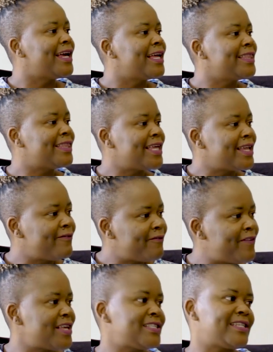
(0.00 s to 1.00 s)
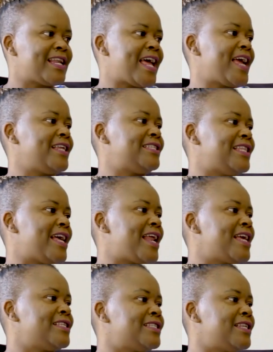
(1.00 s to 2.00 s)
The first night that
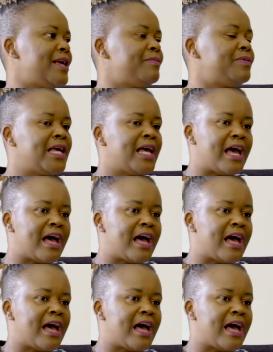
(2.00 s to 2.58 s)
I slept,